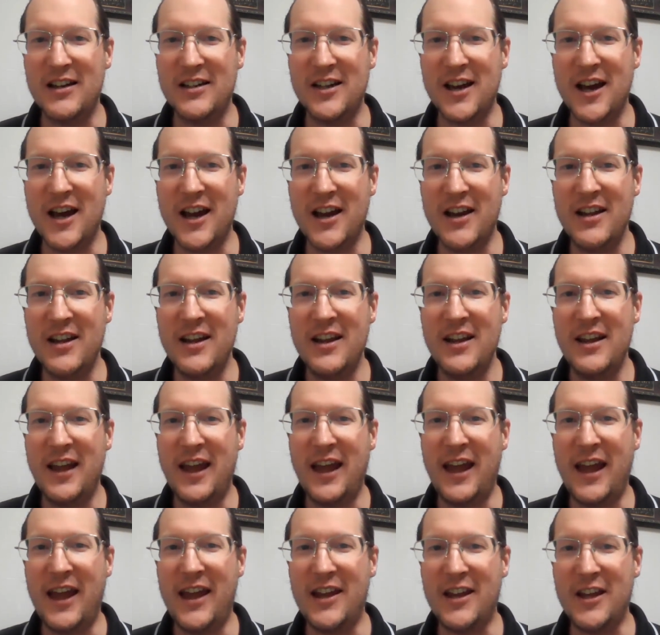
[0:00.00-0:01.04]
done,
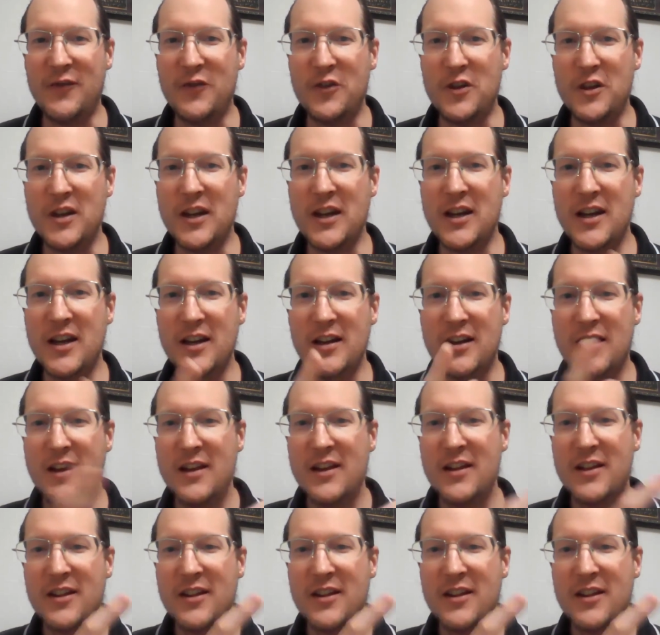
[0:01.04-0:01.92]
and if you need it,